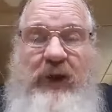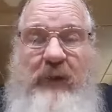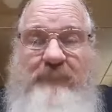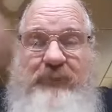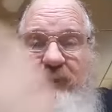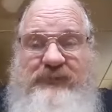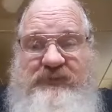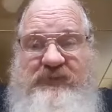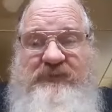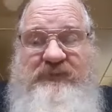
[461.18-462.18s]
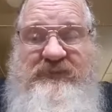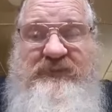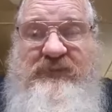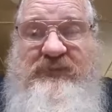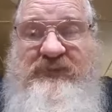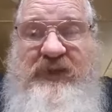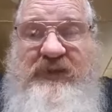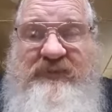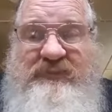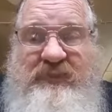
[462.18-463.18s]
compost it, so to say,
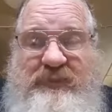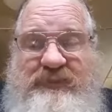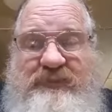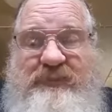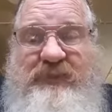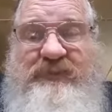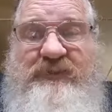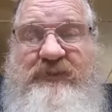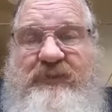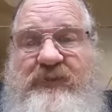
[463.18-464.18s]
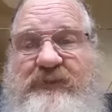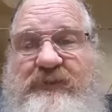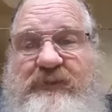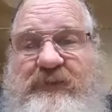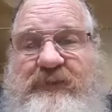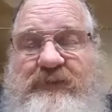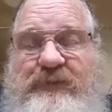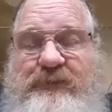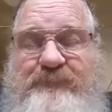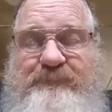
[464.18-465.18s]
as someone just mentioned on the on the
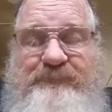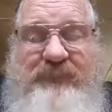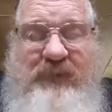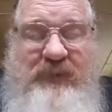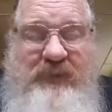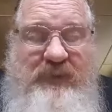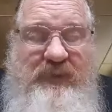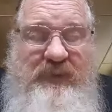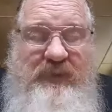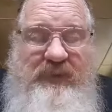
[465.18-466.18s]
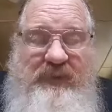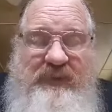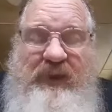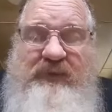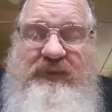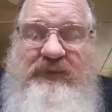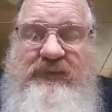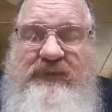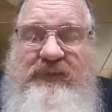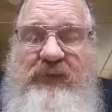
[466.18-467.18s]
group. Let the
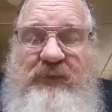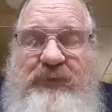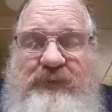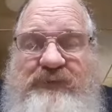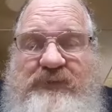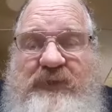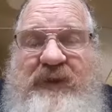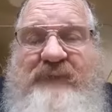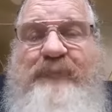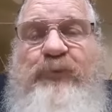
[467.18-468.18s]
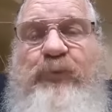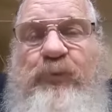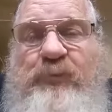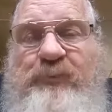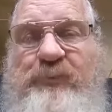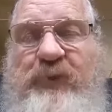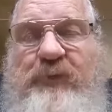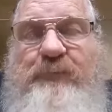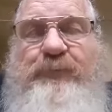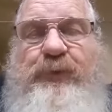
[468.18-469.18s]
earth compost it and you
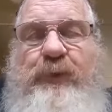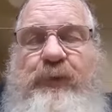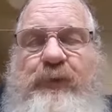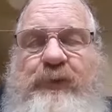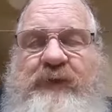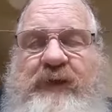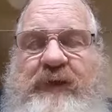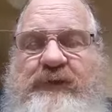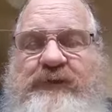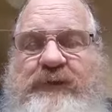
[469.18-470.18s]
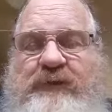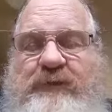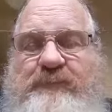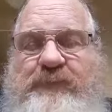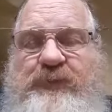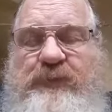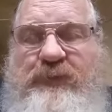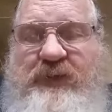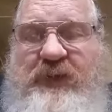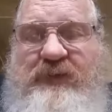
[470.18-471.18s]
know, pull the energy, the
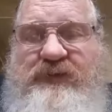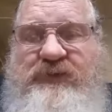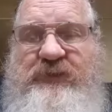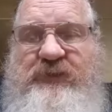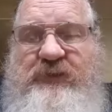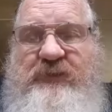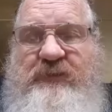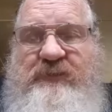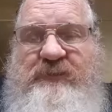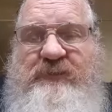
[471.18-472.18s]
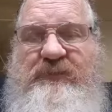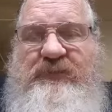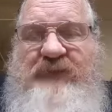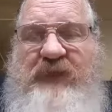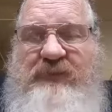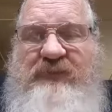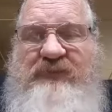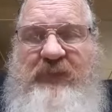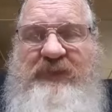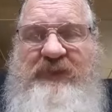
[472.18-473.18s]
pure energy of sacred
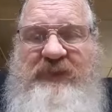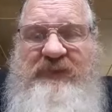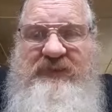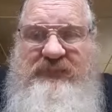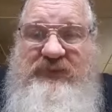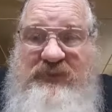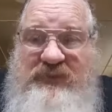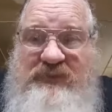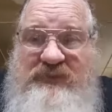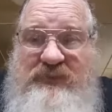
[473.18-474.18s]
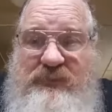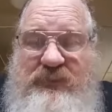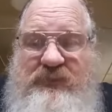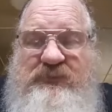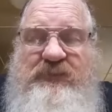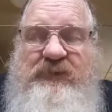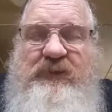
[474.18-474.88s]
femininity, which is the world,